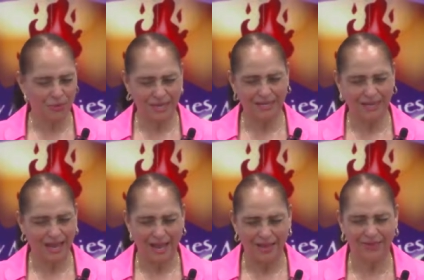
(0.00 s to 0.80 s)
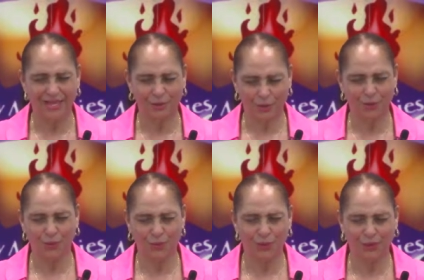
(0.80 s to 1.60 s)
Pray, God, that you
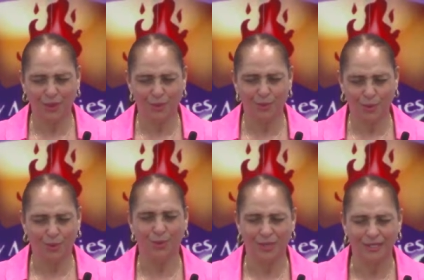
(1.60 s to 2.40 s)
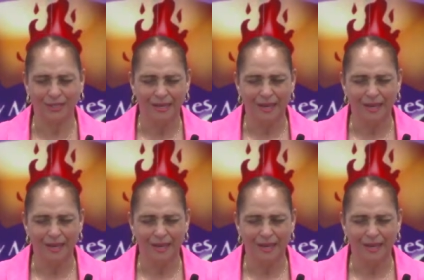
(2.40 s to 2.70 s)
would, O Lord,